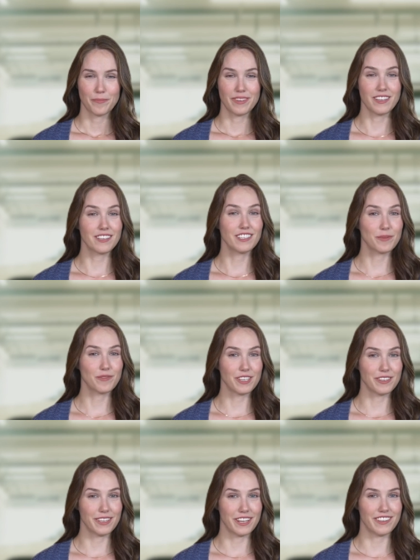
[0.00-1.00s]

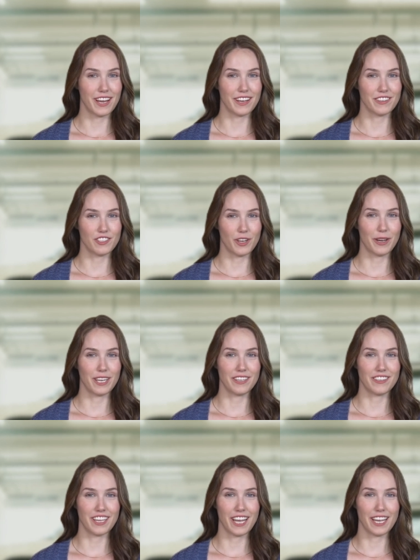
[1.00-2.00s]
misconception is that installing a
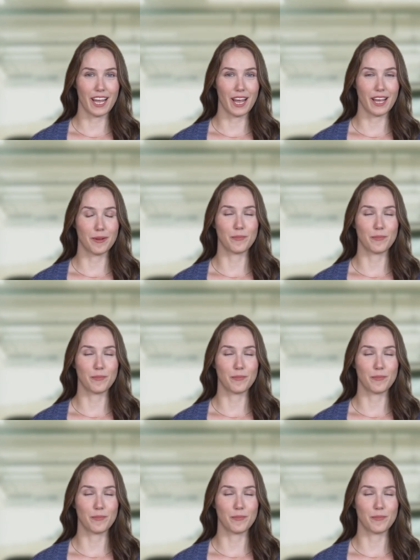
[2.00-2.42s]
CAI